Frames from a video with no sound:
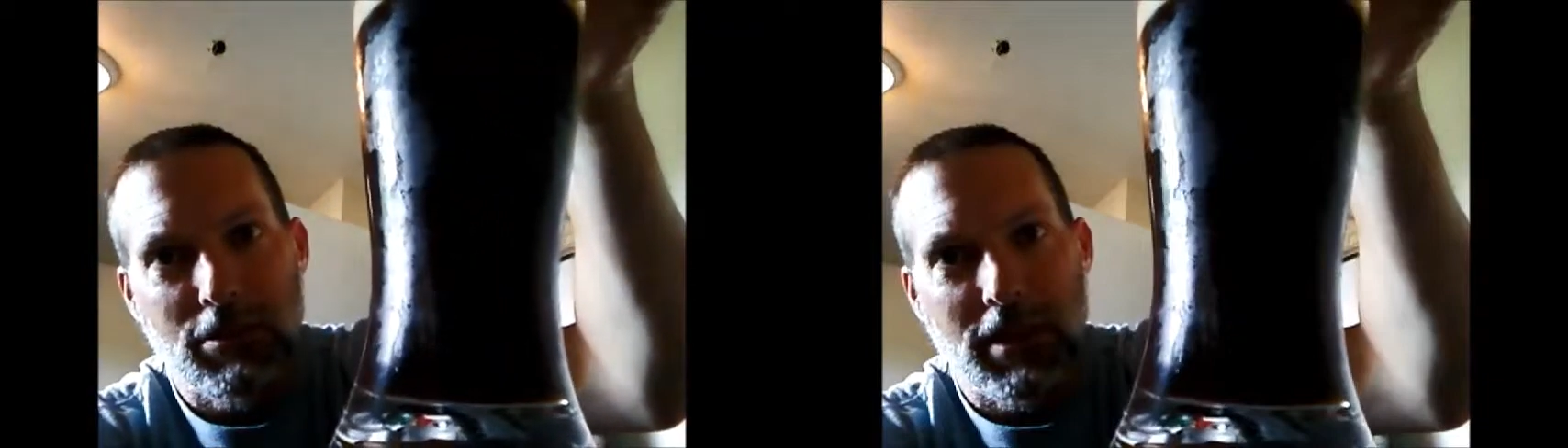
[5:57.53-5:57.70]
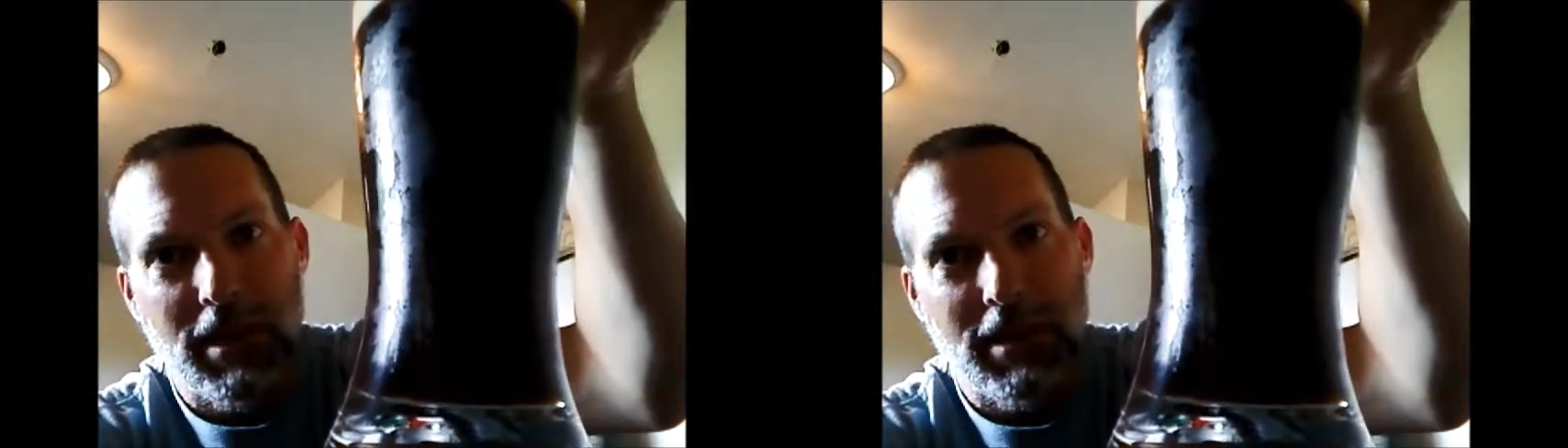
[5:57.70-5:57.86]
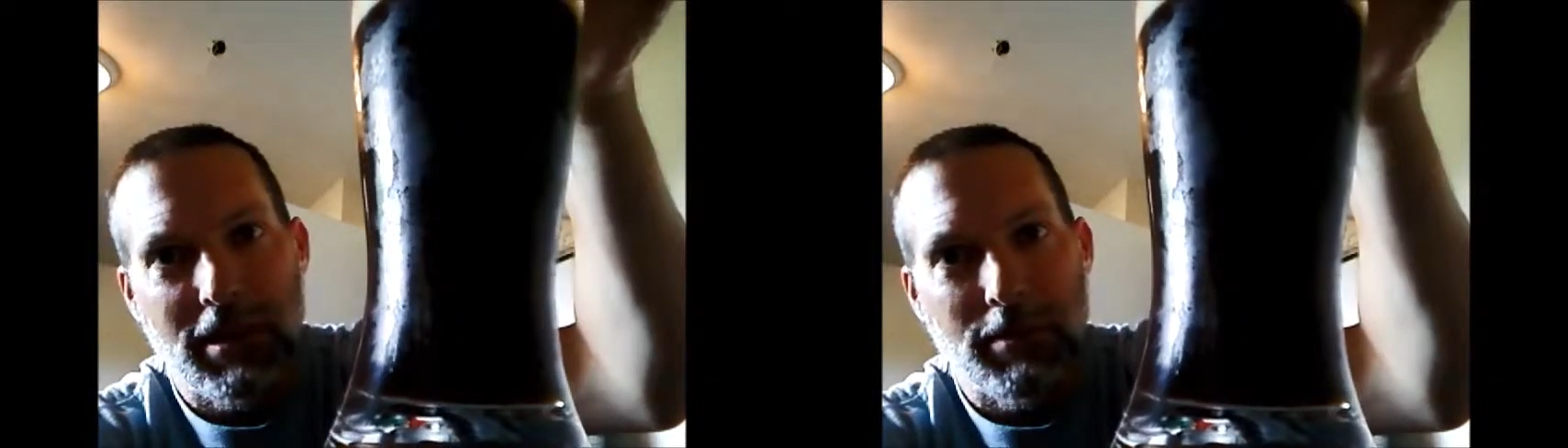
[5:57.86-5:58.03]
or
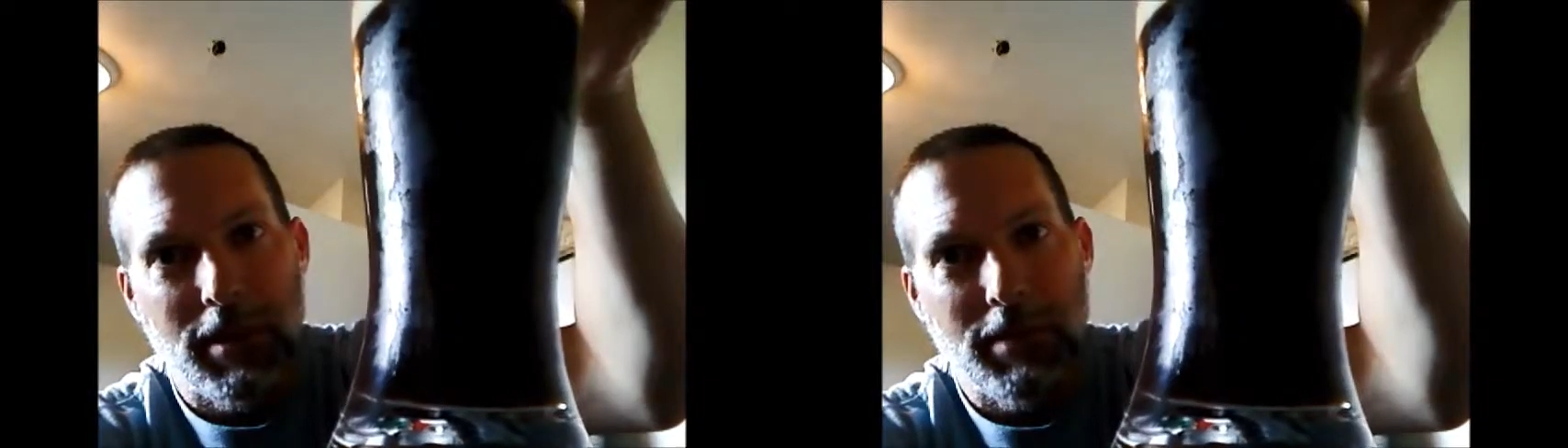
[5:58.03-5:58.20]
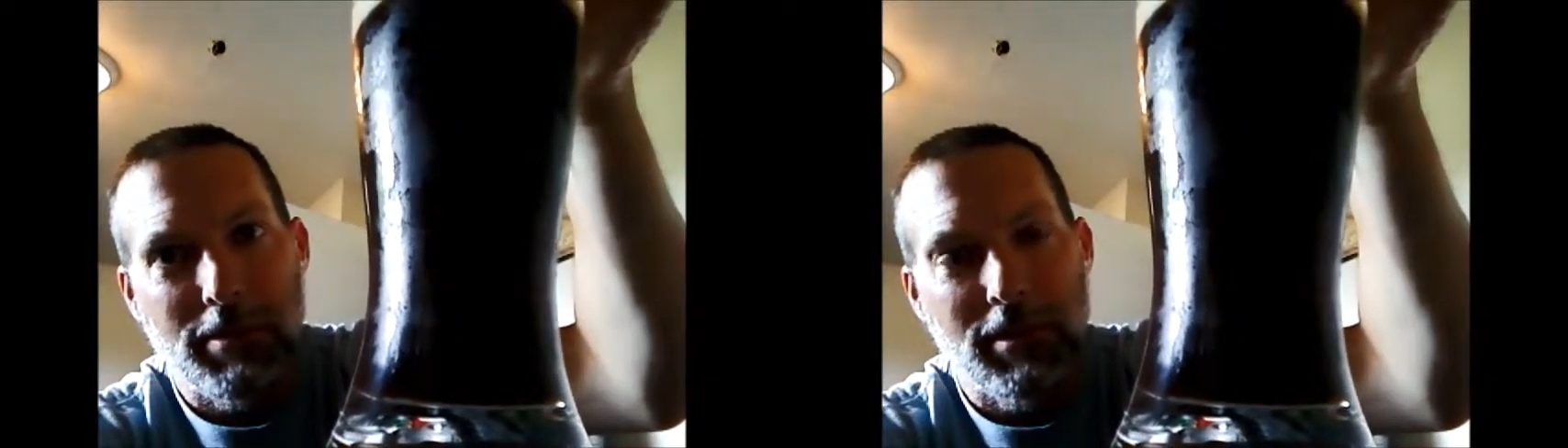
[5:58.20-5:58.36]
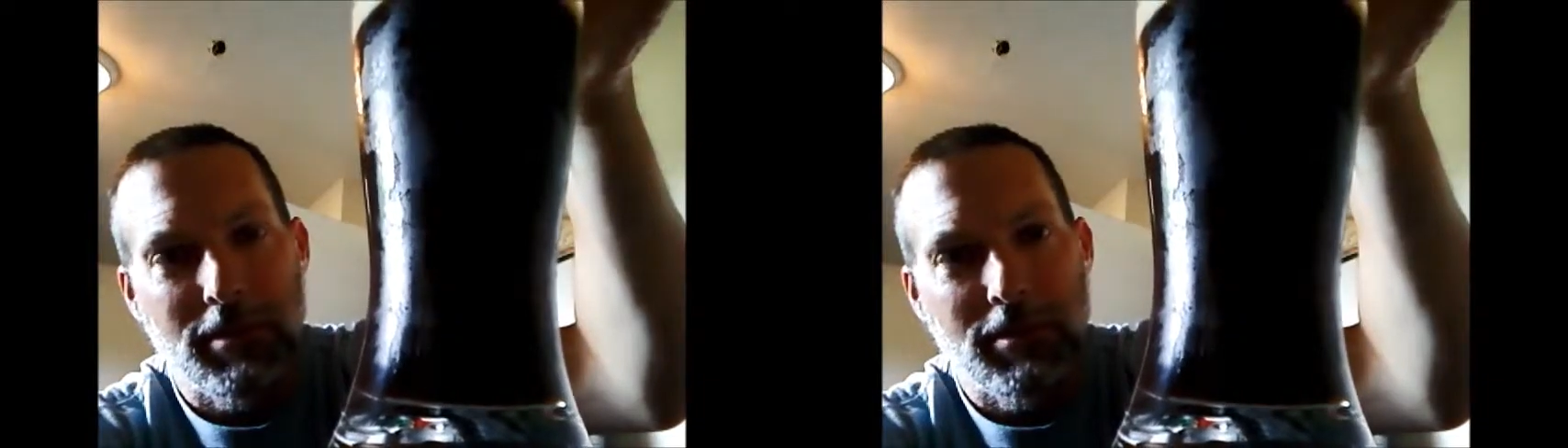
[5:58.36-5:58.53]
not. You might
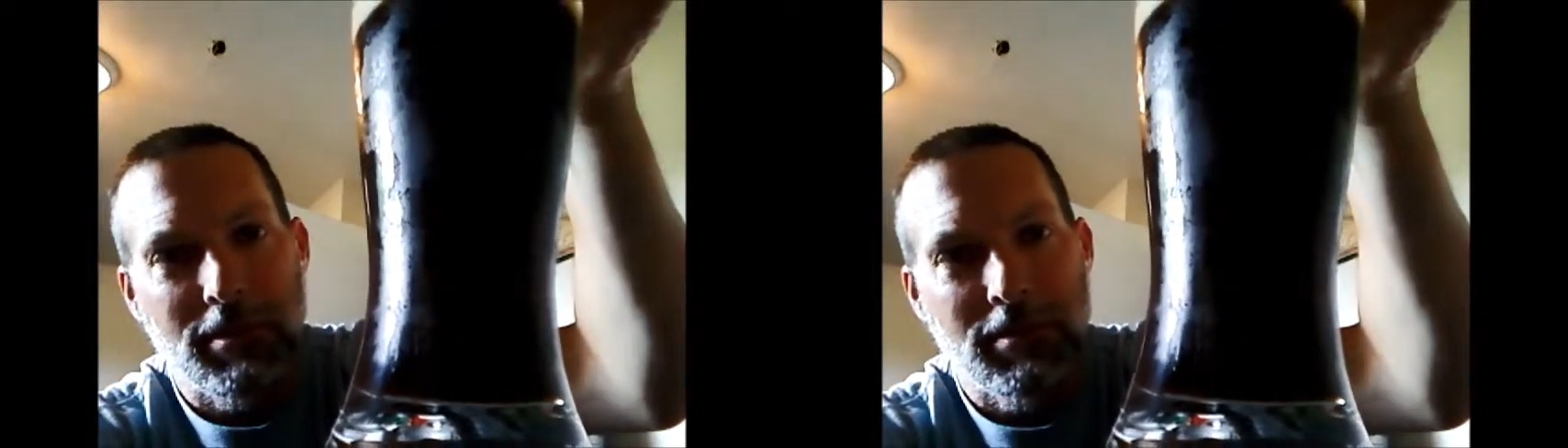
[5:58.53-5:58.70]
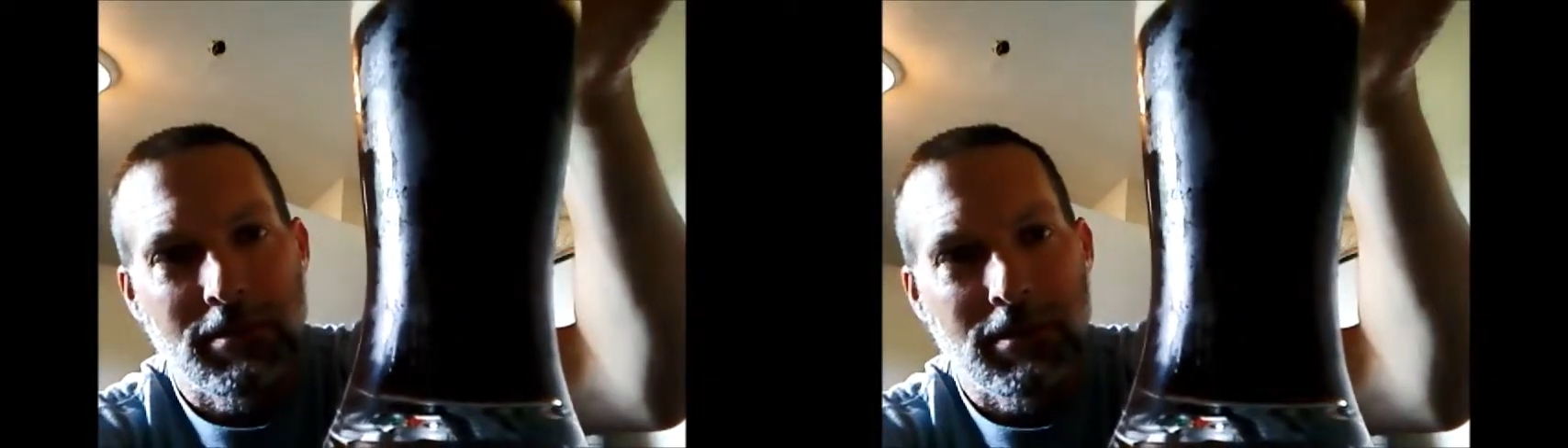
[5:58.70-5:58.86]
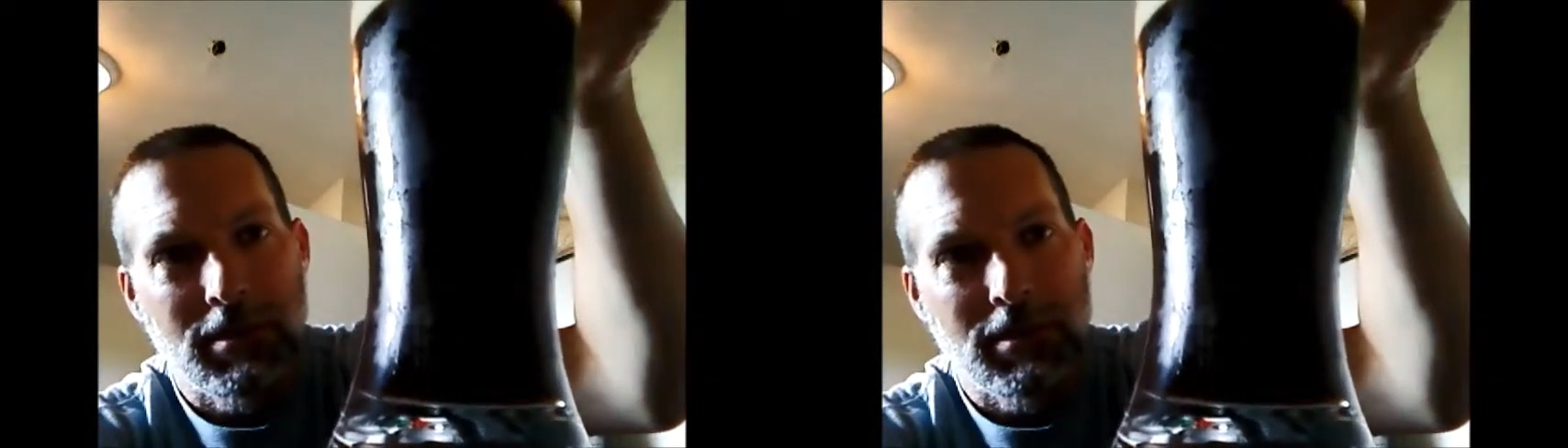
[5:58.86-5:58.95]
be able to.